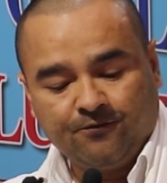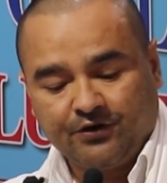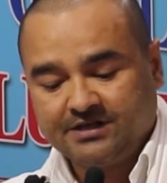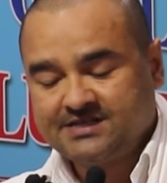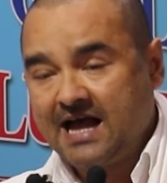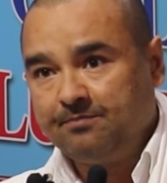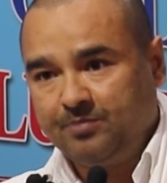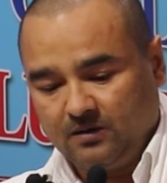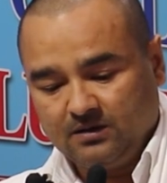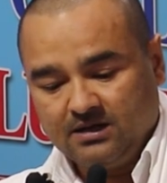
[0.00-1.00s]
For
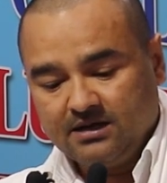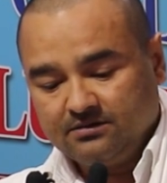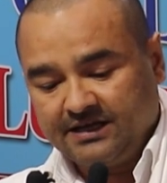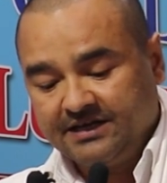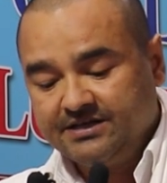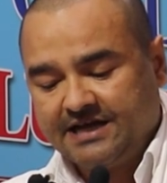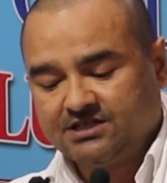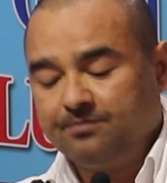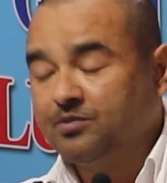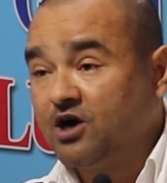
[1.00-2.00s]
example, the
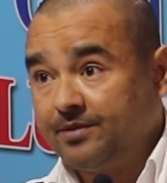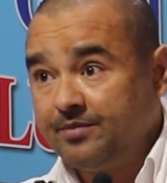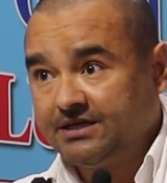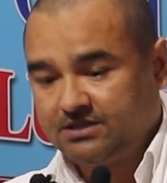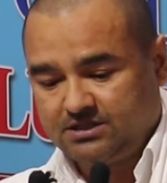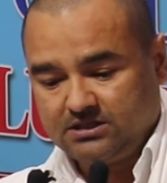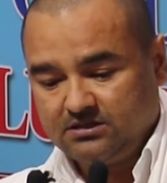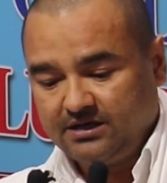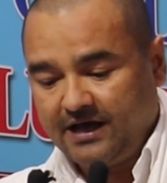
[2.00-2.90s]
index of government